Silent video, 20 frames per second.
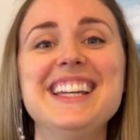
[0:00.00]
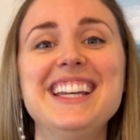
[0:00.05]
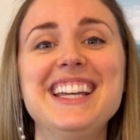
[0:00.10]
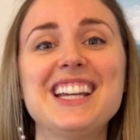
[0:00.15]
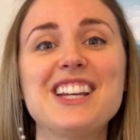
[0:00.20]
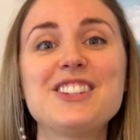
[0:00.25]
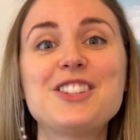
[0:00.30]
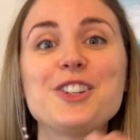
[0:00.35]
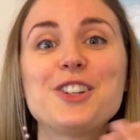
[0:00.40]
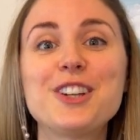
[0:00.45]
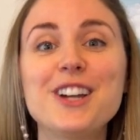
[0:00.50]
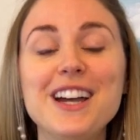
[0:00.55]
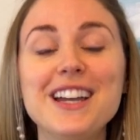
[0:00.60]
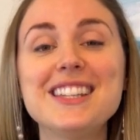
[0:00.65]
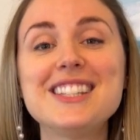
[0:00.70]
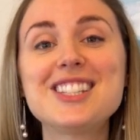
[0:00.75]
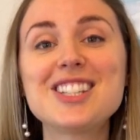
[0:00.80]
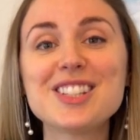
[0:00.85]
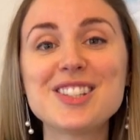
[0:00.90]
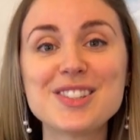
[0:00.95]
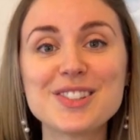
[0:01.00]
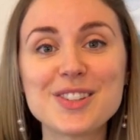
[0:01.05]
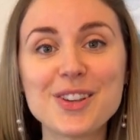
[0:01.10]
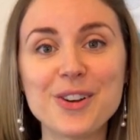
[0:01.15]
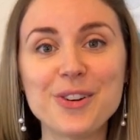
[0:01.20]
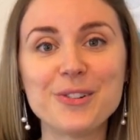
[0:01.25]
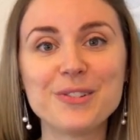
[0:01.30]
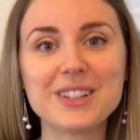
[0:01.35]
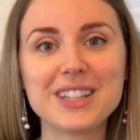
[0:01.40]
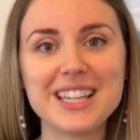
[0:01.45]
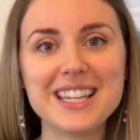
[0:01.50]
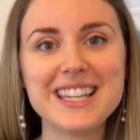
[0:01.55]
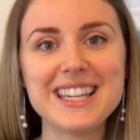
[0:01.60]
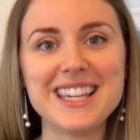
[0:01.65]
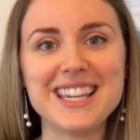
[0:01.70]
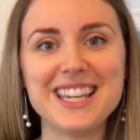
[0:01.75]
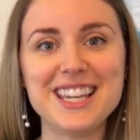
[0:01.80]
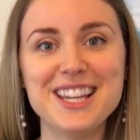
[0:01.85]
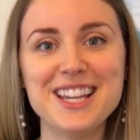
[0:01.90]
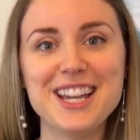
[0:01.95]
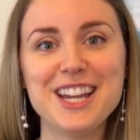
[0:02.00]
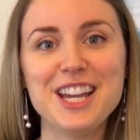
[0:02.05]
Because their gut is just so leaky.